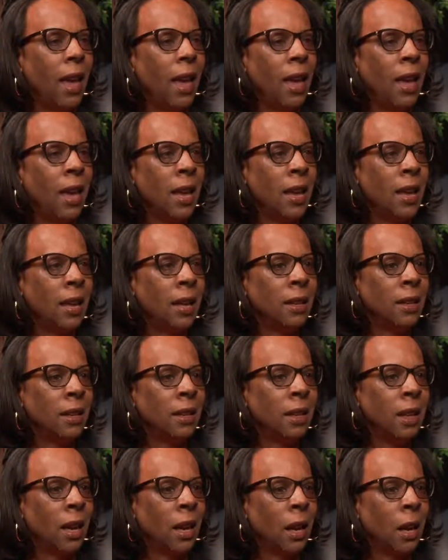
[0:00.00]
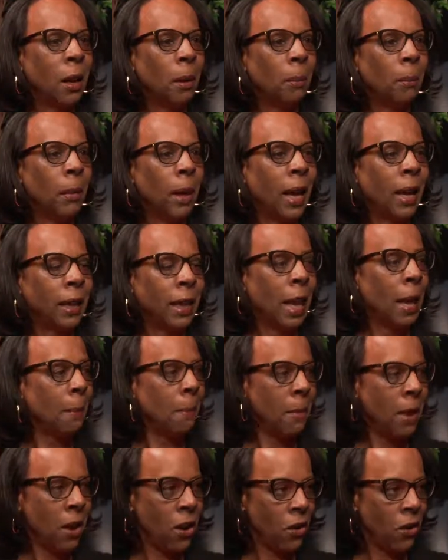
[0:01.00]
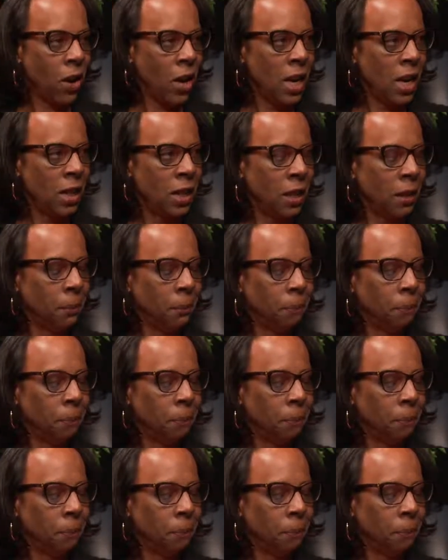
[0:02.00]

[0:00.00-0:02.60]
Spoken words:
and I got married